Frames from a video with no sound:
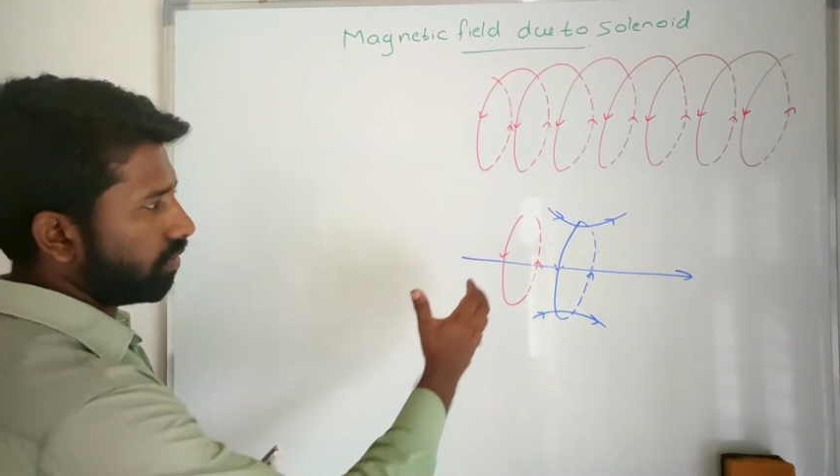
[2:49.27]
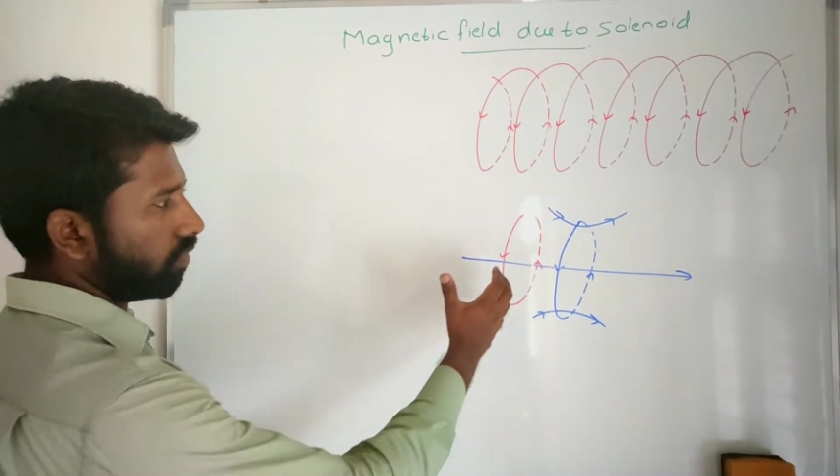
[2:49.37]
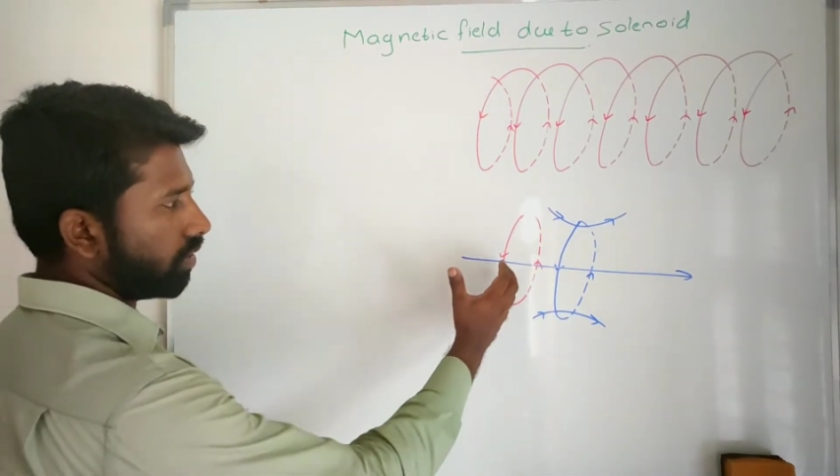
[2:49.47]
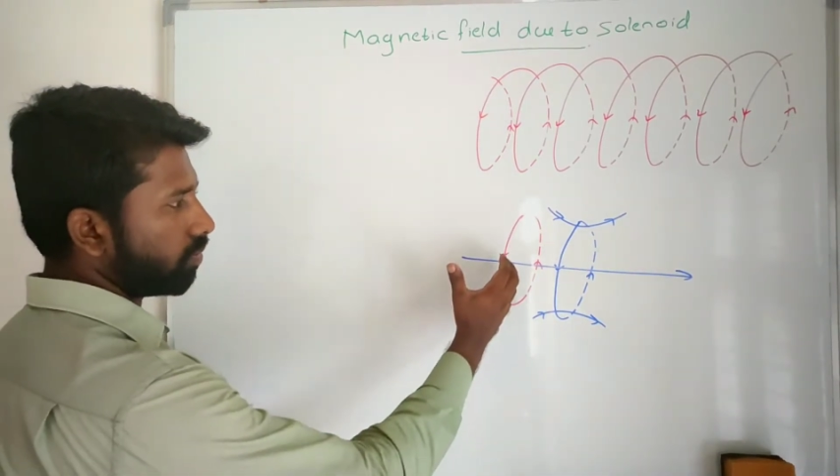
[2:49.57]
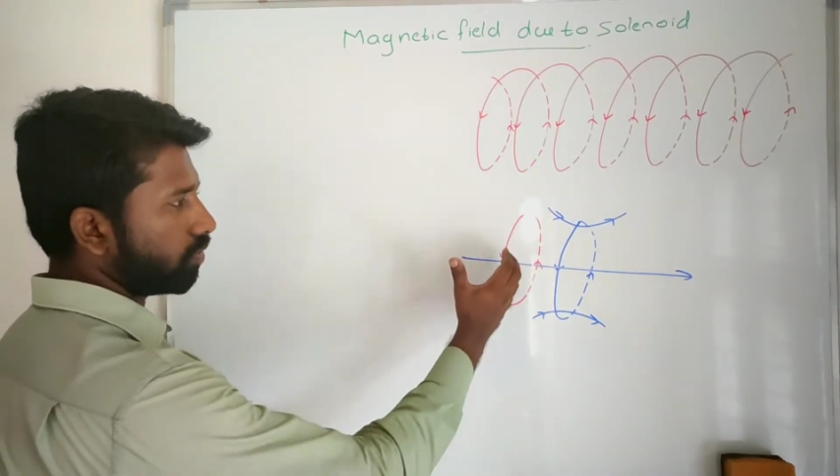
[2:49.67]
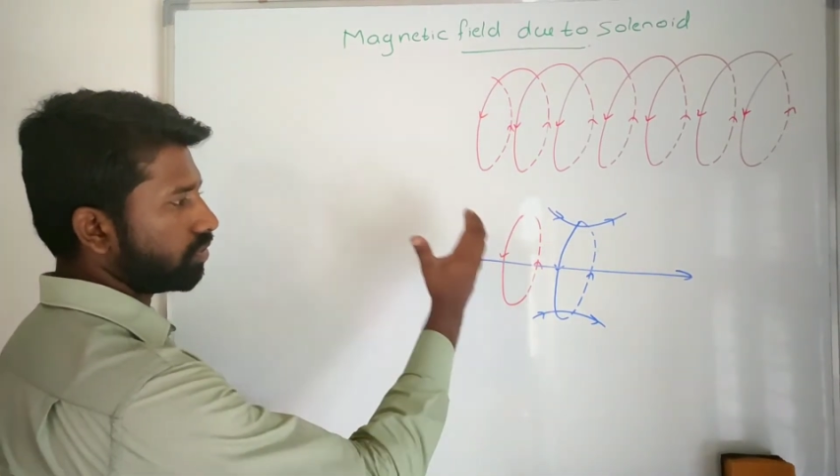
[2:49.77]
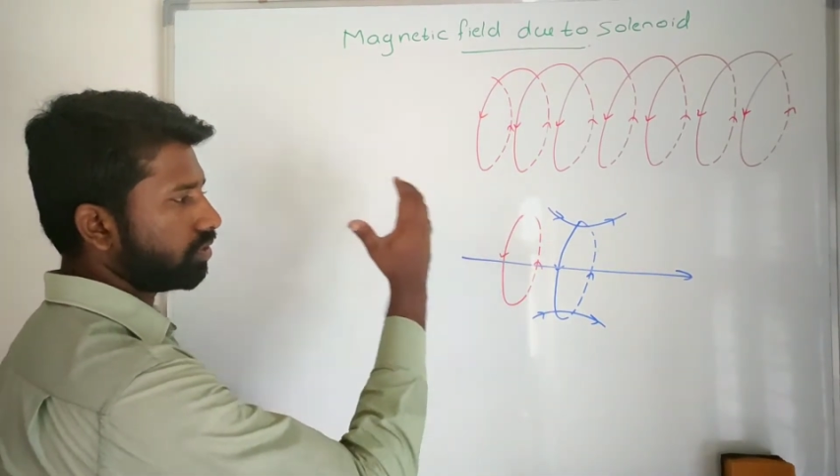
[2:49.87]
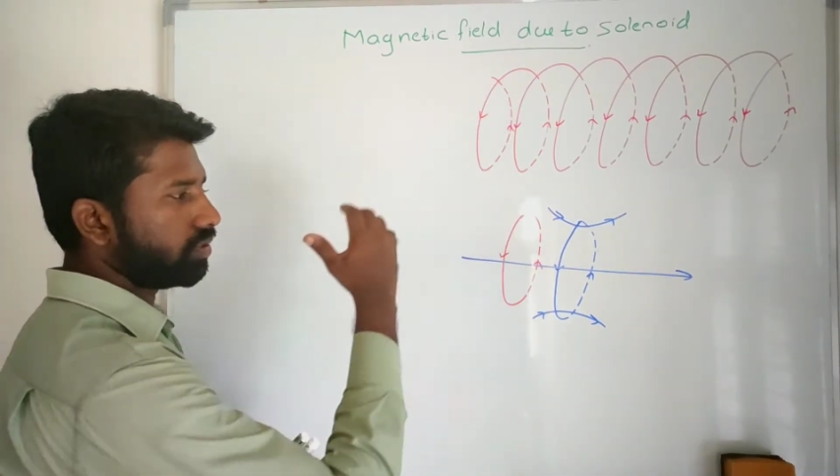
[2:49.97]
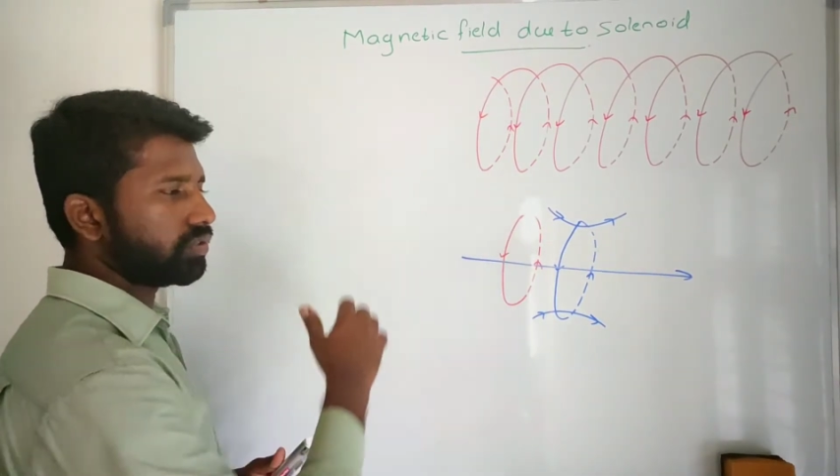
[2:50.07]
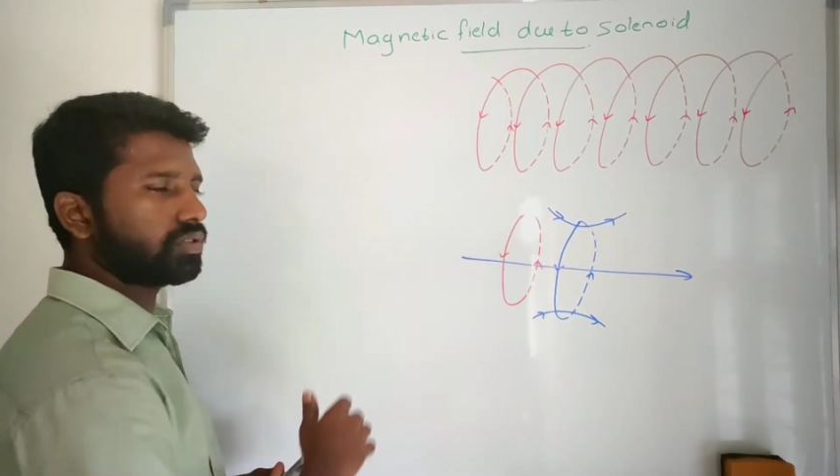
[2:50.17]
what about
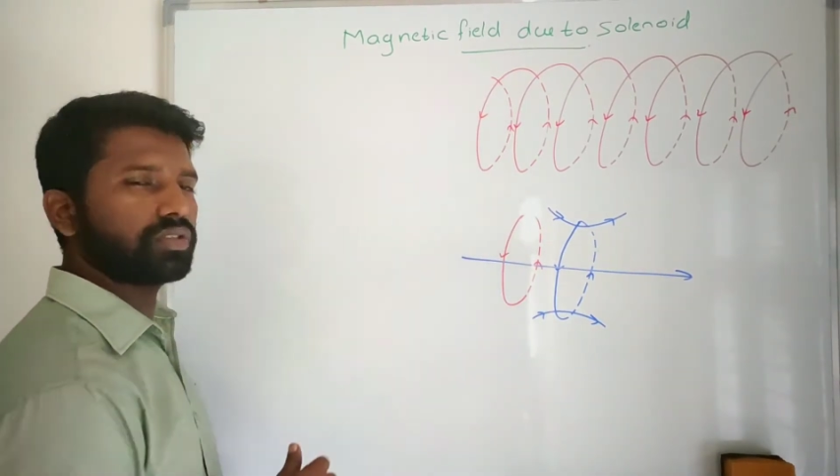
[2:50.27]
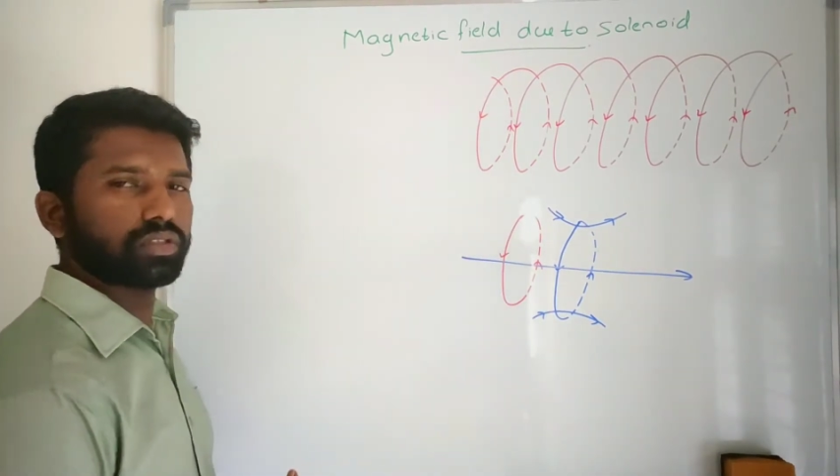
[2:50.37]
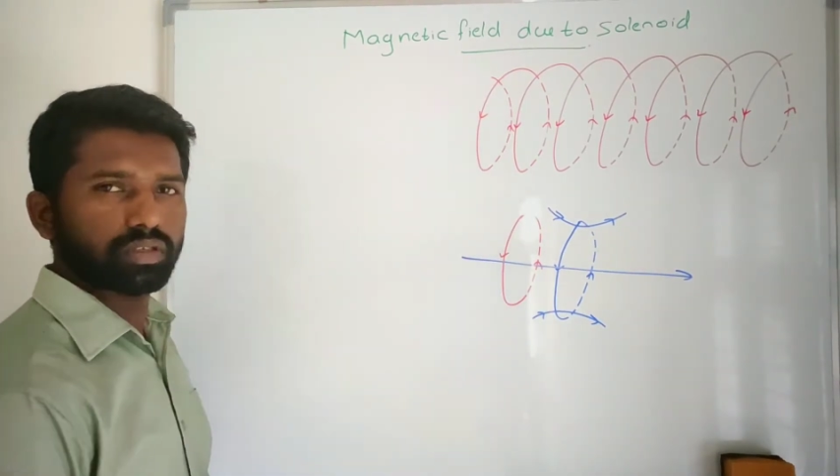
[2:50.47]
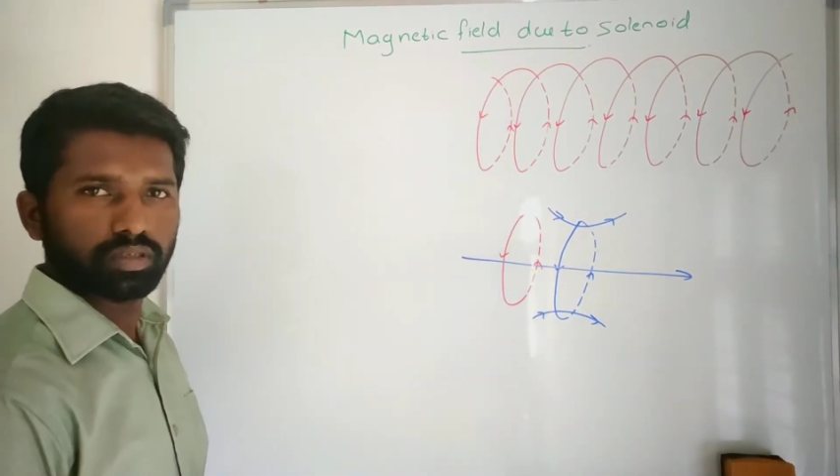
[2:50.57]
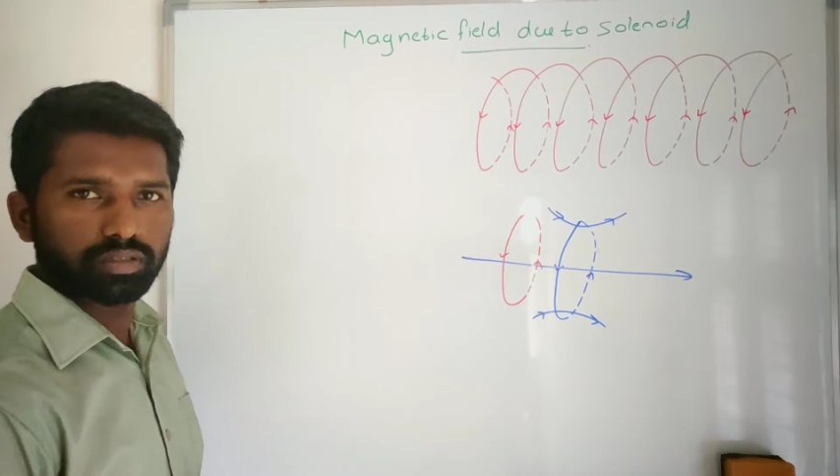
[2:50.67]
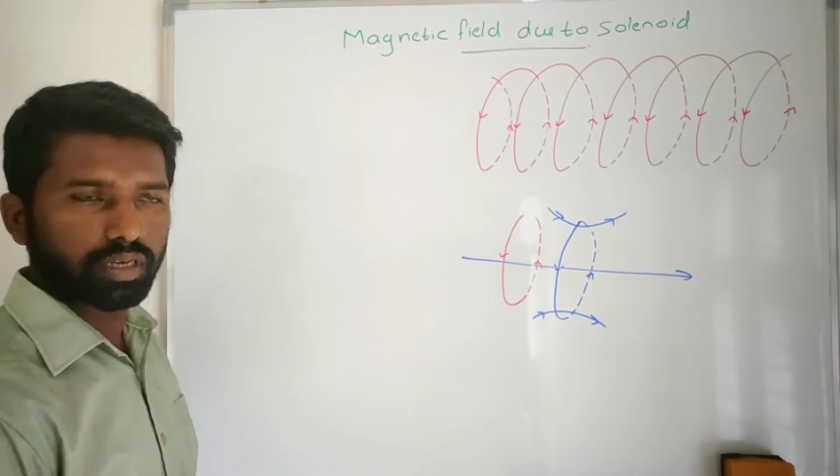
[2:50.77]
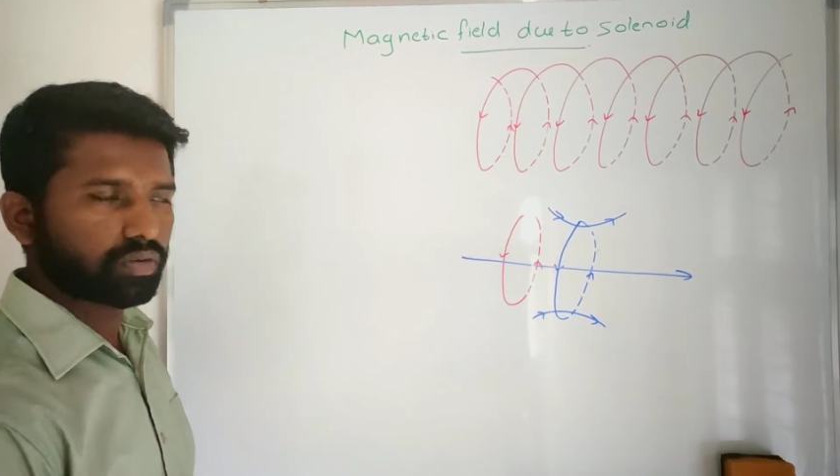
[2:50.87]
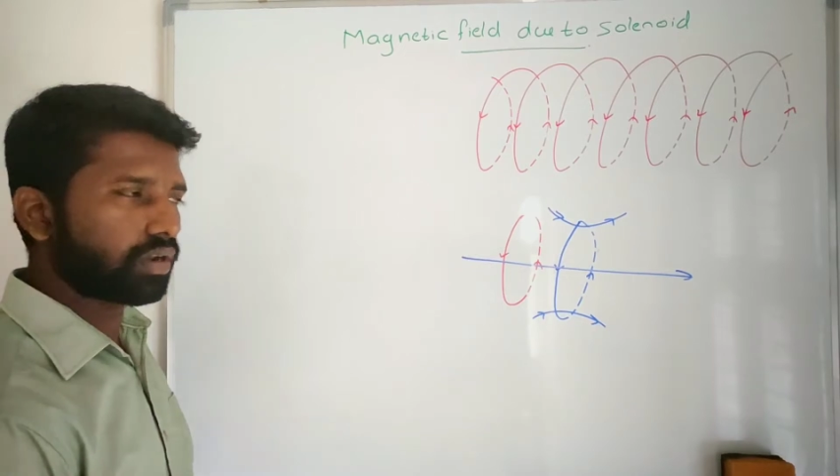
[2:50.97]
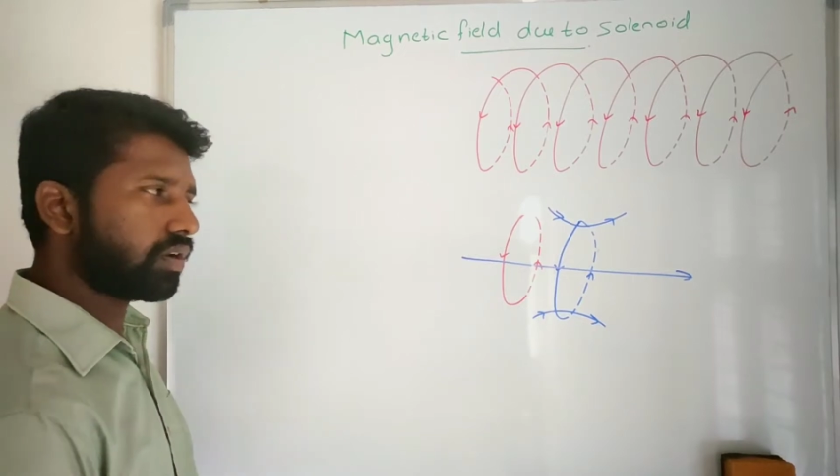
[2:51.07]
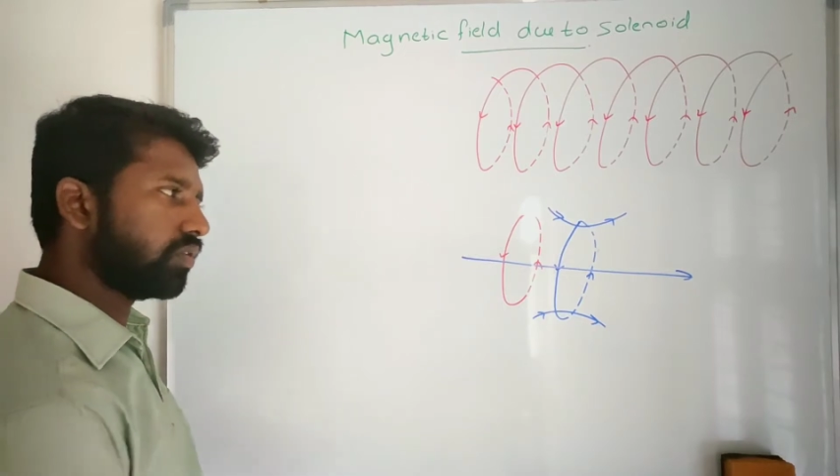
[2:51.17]
this
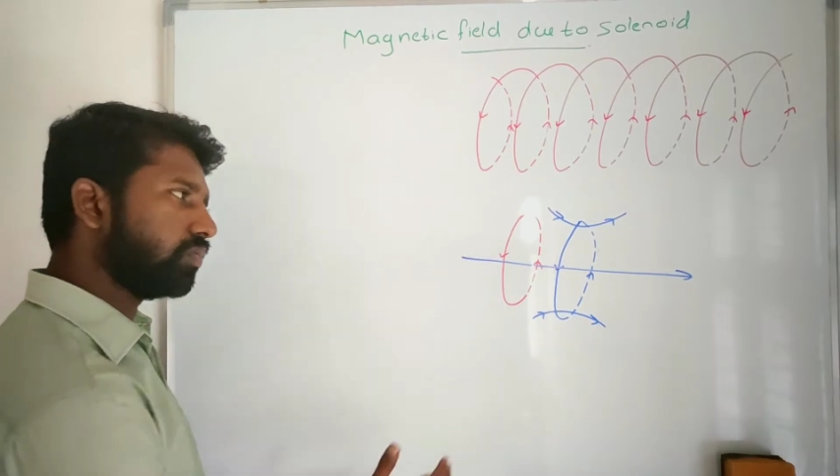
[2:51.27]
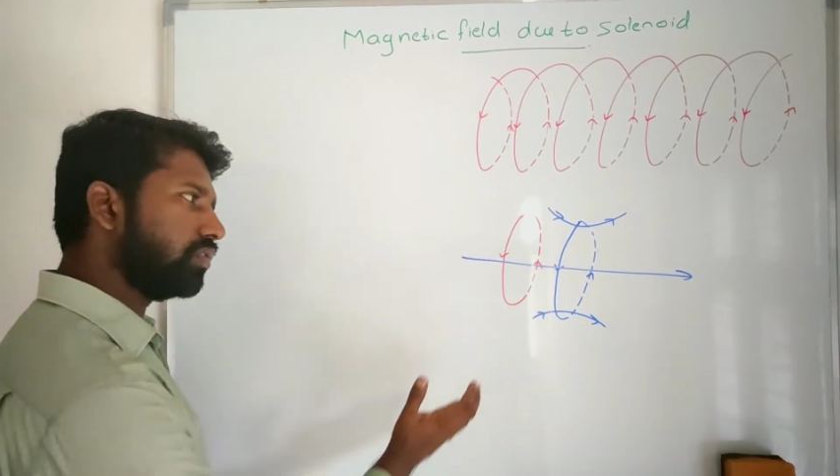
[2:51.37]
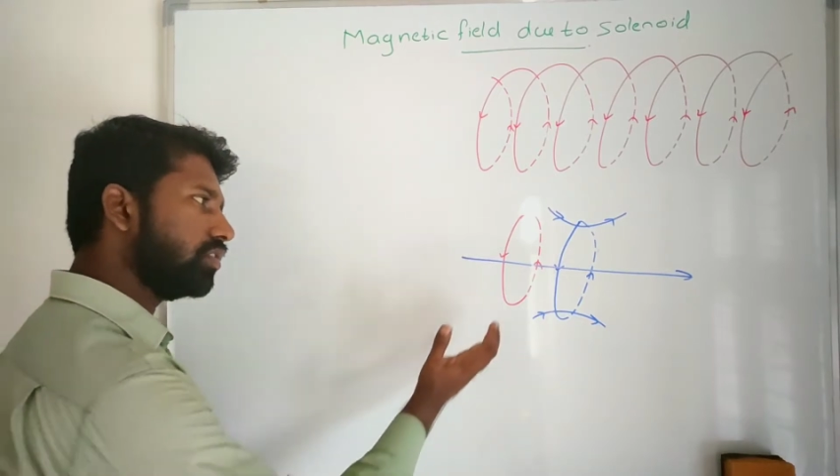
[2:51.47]
circular loop?